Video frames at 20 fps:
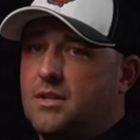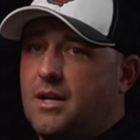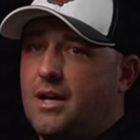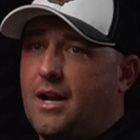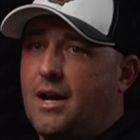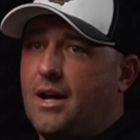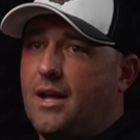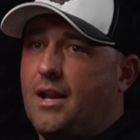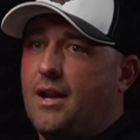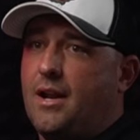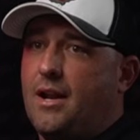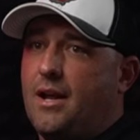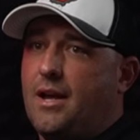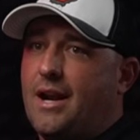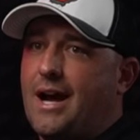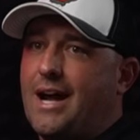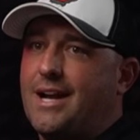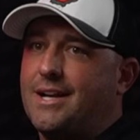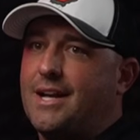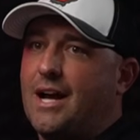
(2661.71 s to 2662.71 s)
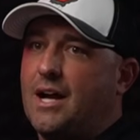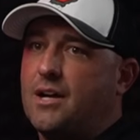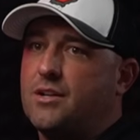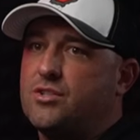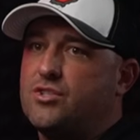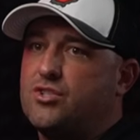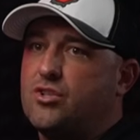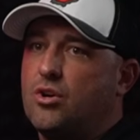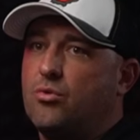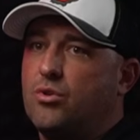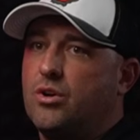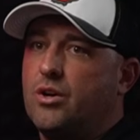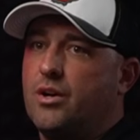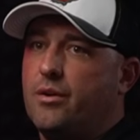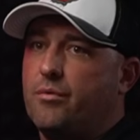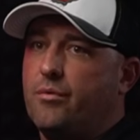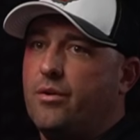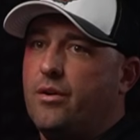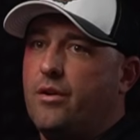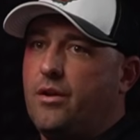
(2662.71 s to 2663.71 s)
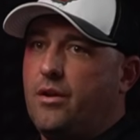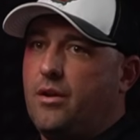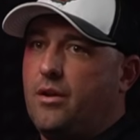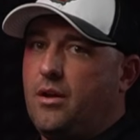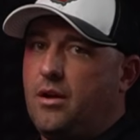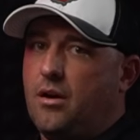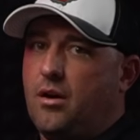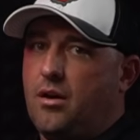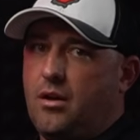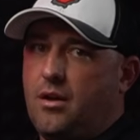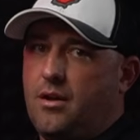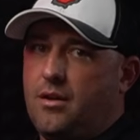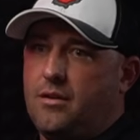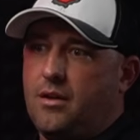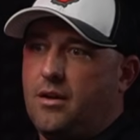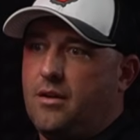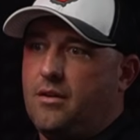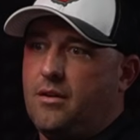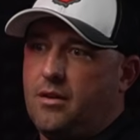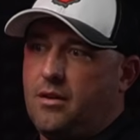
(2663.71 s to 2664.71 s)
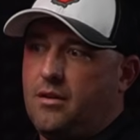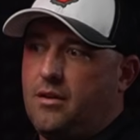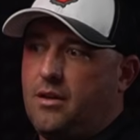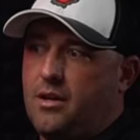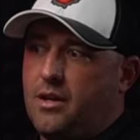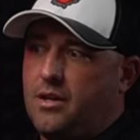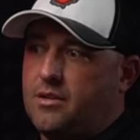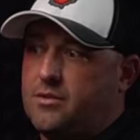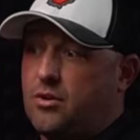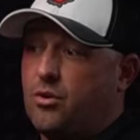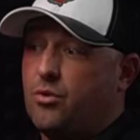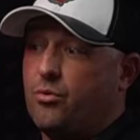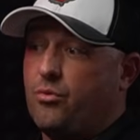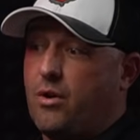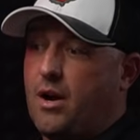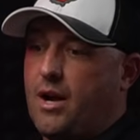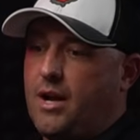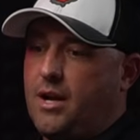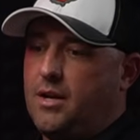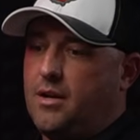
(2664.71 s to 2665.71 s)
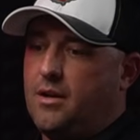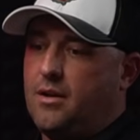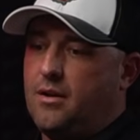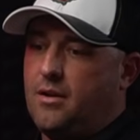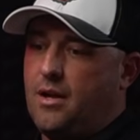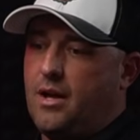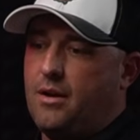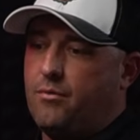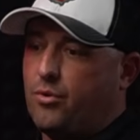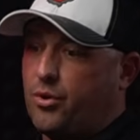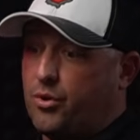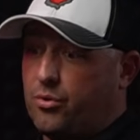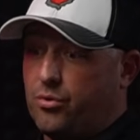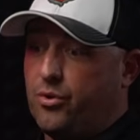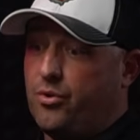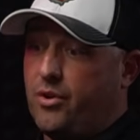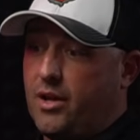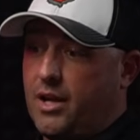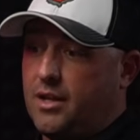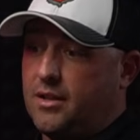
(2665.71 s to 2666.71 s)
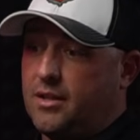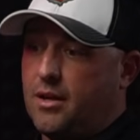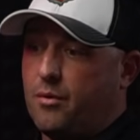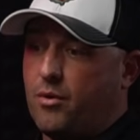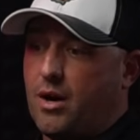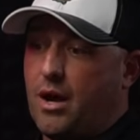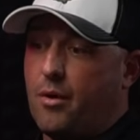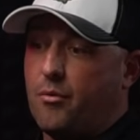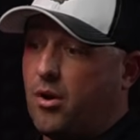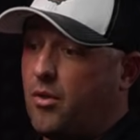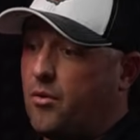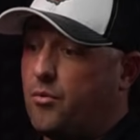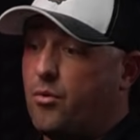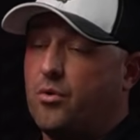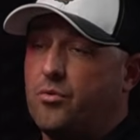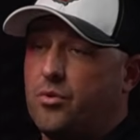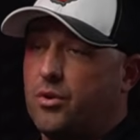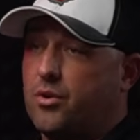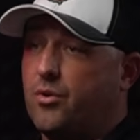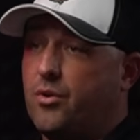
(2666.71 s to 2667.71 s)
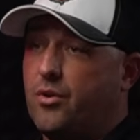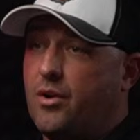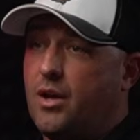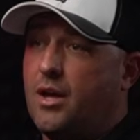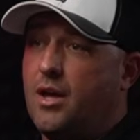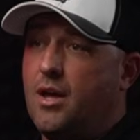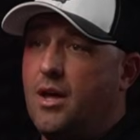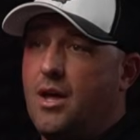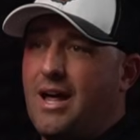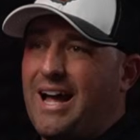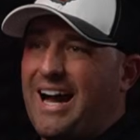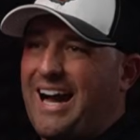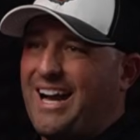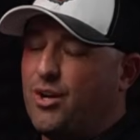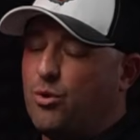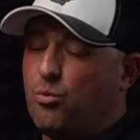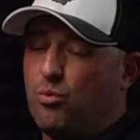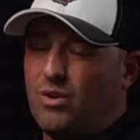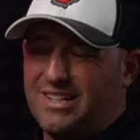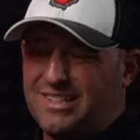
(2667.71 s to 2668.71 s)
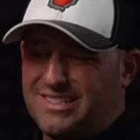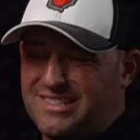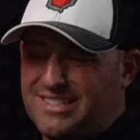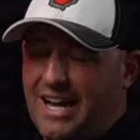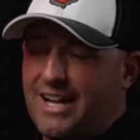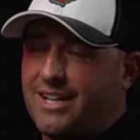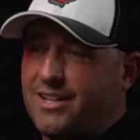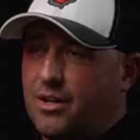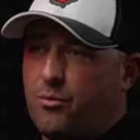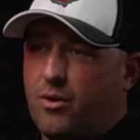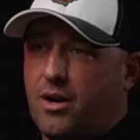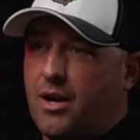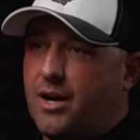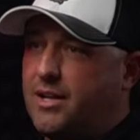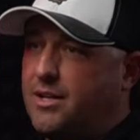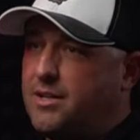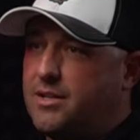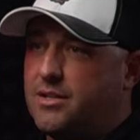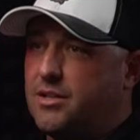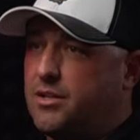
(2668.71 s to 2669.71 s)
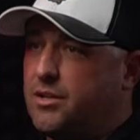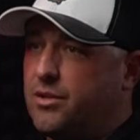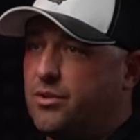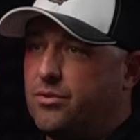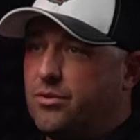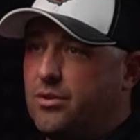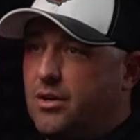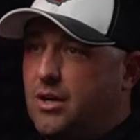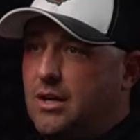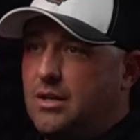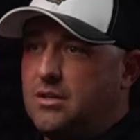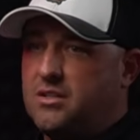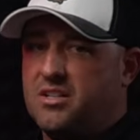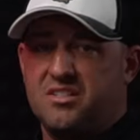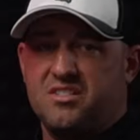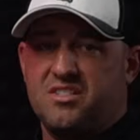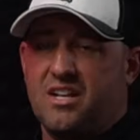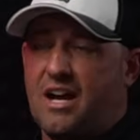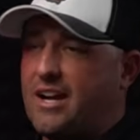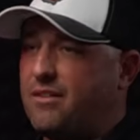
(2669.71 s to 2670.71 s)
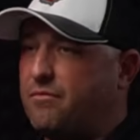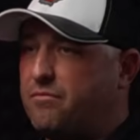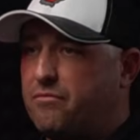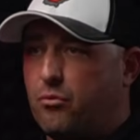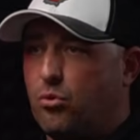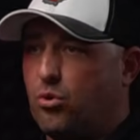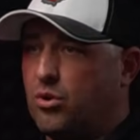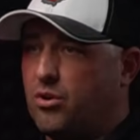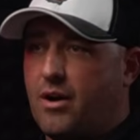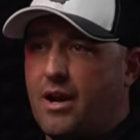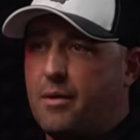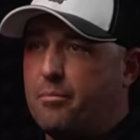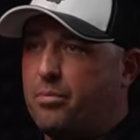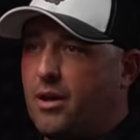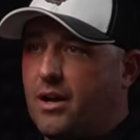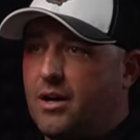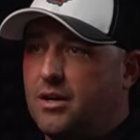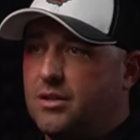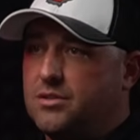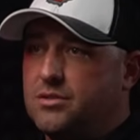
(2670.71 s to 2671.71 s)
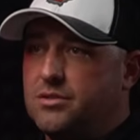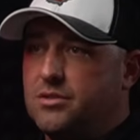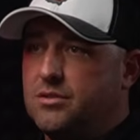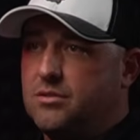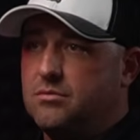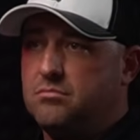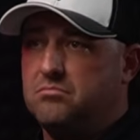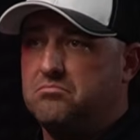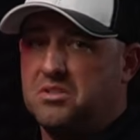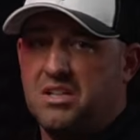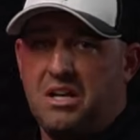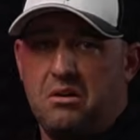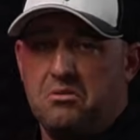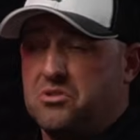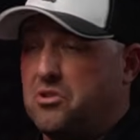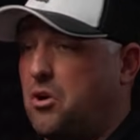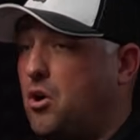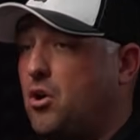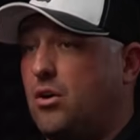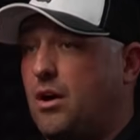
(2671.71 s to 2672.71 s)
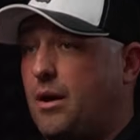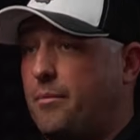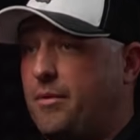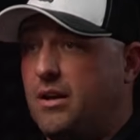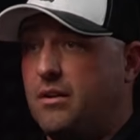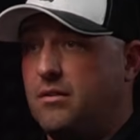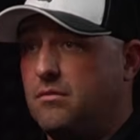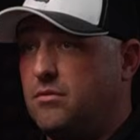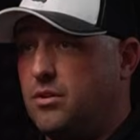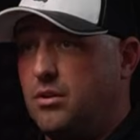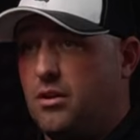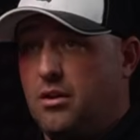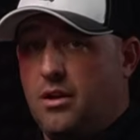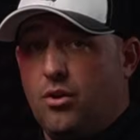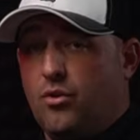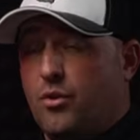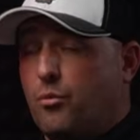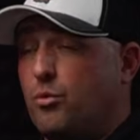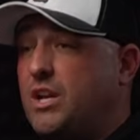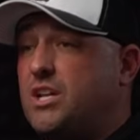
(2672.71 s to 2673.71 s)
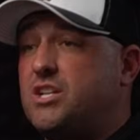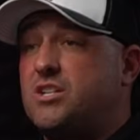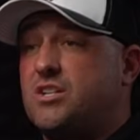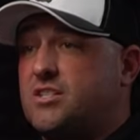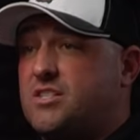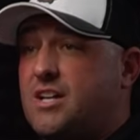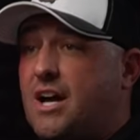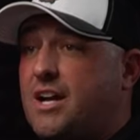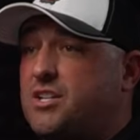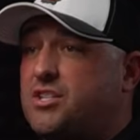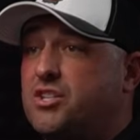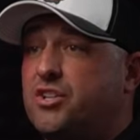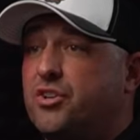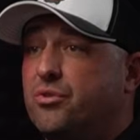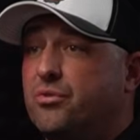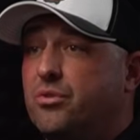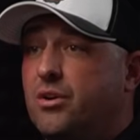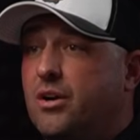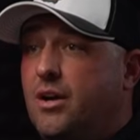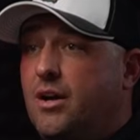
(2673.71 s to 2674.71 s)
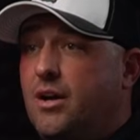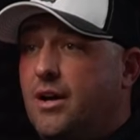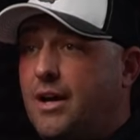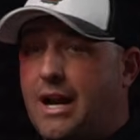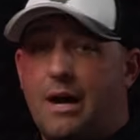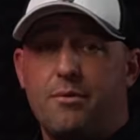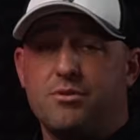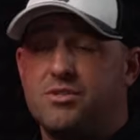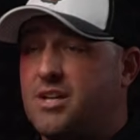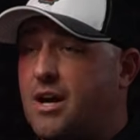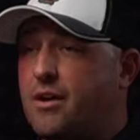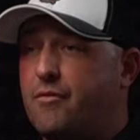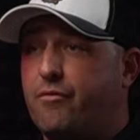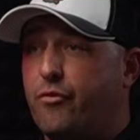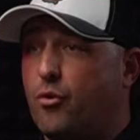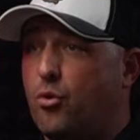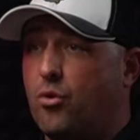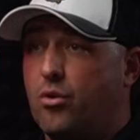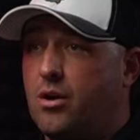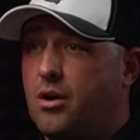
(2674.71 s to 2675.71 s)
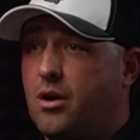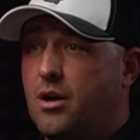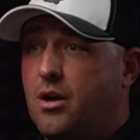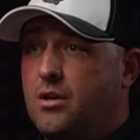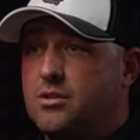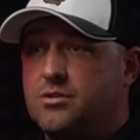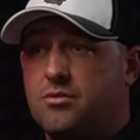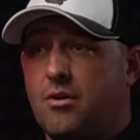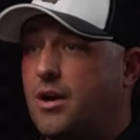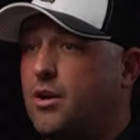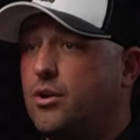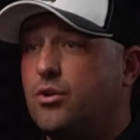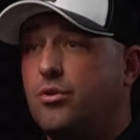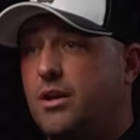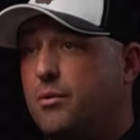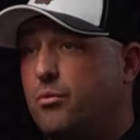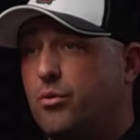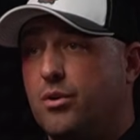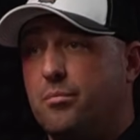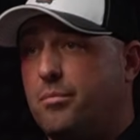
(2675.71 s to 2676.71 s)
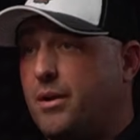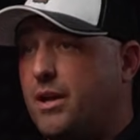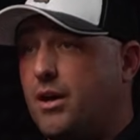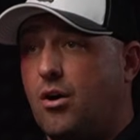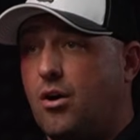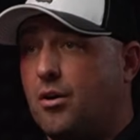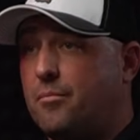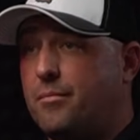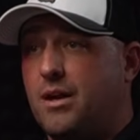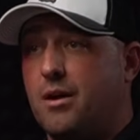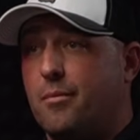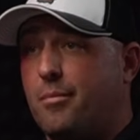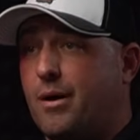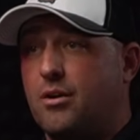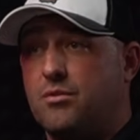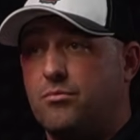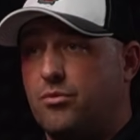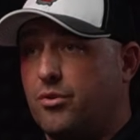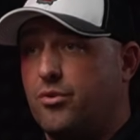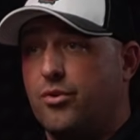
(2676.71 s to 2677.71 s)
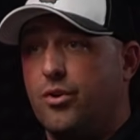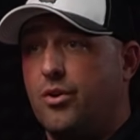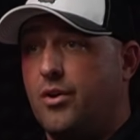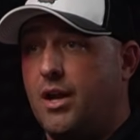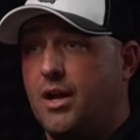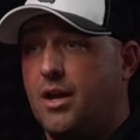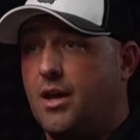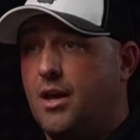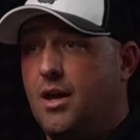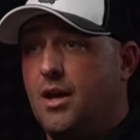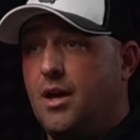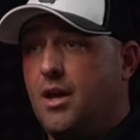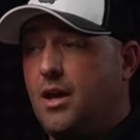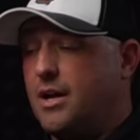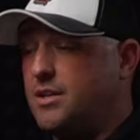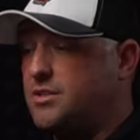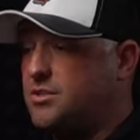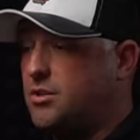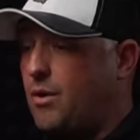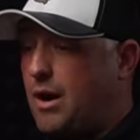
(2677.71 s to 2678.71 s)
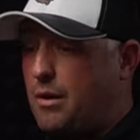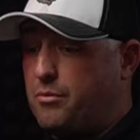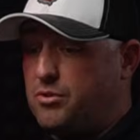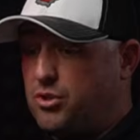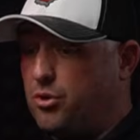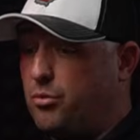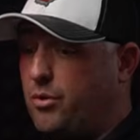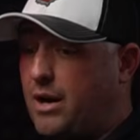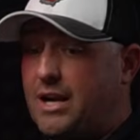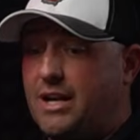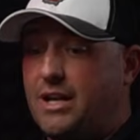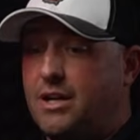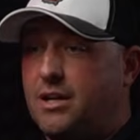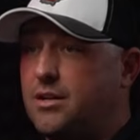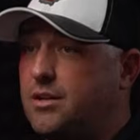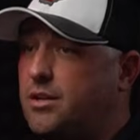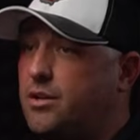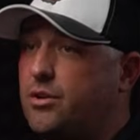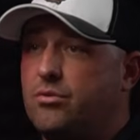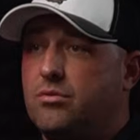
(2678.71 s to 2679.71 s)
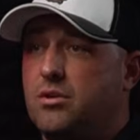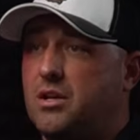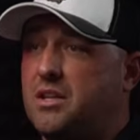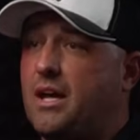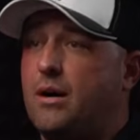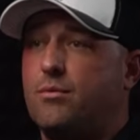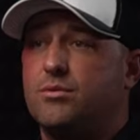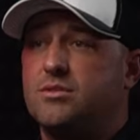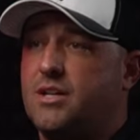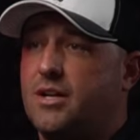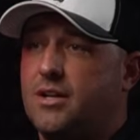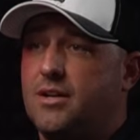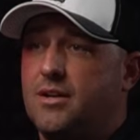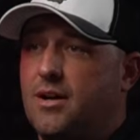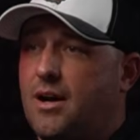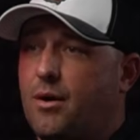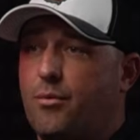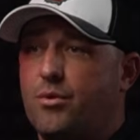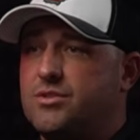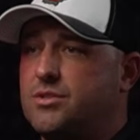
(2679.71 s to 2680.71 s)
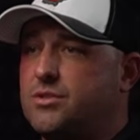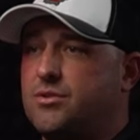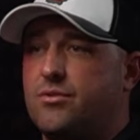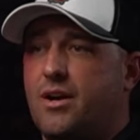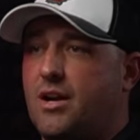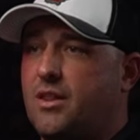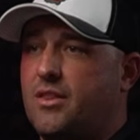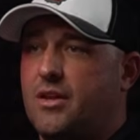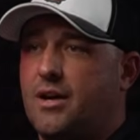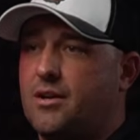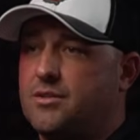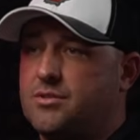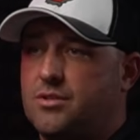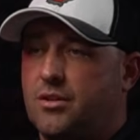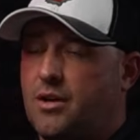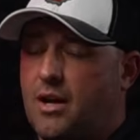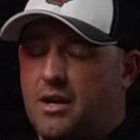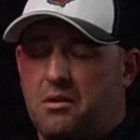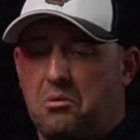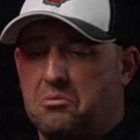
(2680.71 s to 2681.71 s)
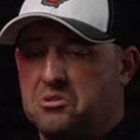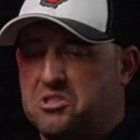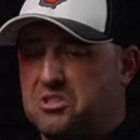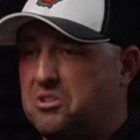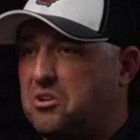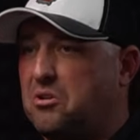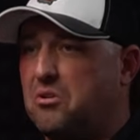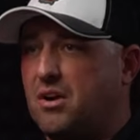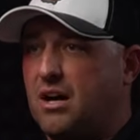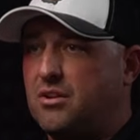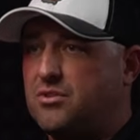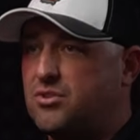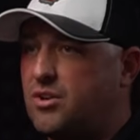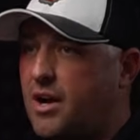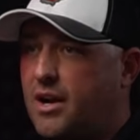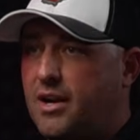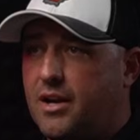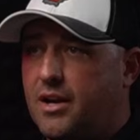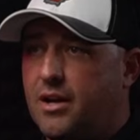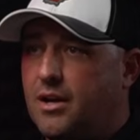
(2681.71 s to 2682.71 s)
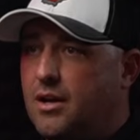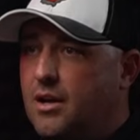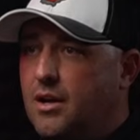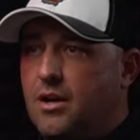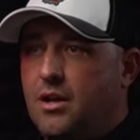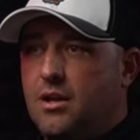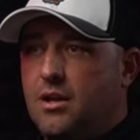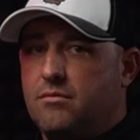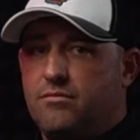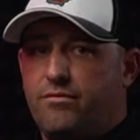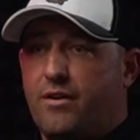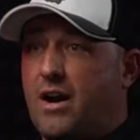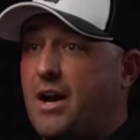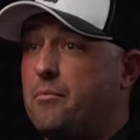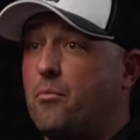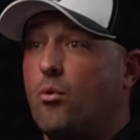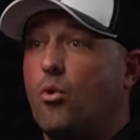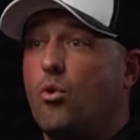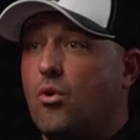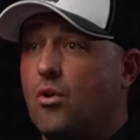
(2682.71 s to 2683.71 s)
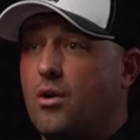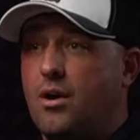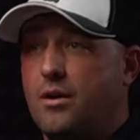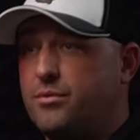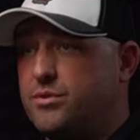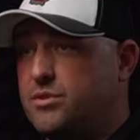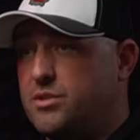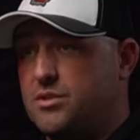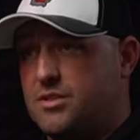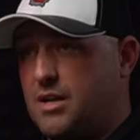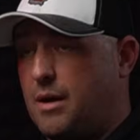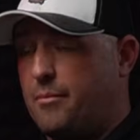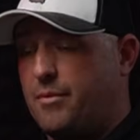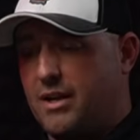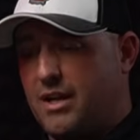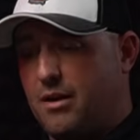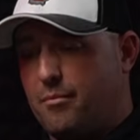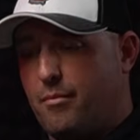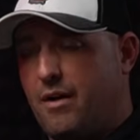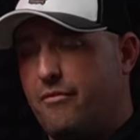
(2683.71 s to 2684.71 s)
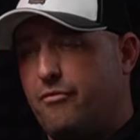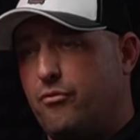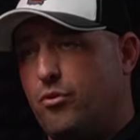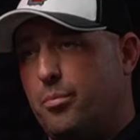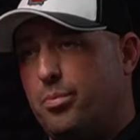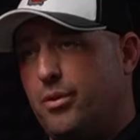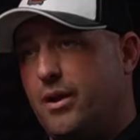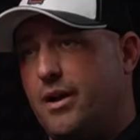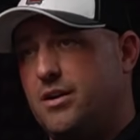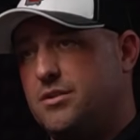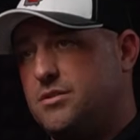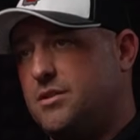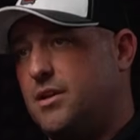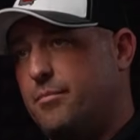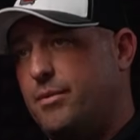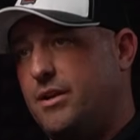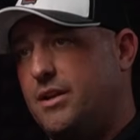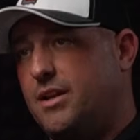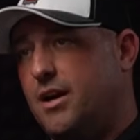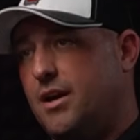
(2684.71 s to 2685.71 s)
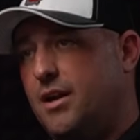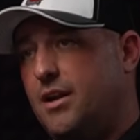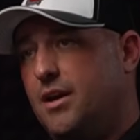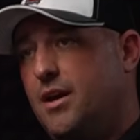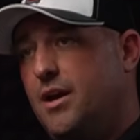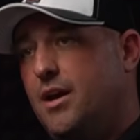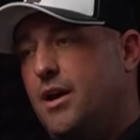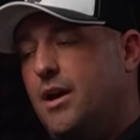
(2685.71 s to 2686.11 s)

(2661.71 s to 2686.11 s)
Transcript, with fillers: and I, and I had gotten so good at in in its own right at recruiting that when I went on the road recruiting, I knew exactly what I needed to do to sign four great players. And that was all. I mean, mm -hmm. he only needs you to sign two, and I would sign four. So I knew he wouldn't be on me about recruiting. And so I would do what I needed to do, and that was it. I wasn't doing anything else. I wasn't going out trying to find more. It was just, I'm going to get my four players and be done.